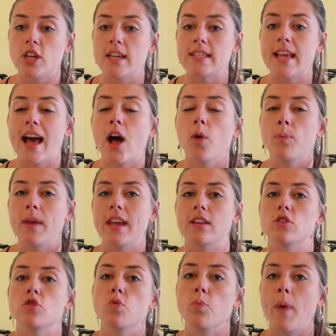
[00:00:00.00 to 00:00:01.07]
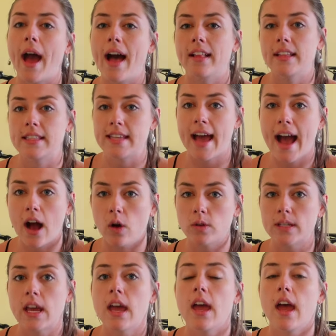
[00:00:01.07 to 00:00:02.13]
is helping to balance out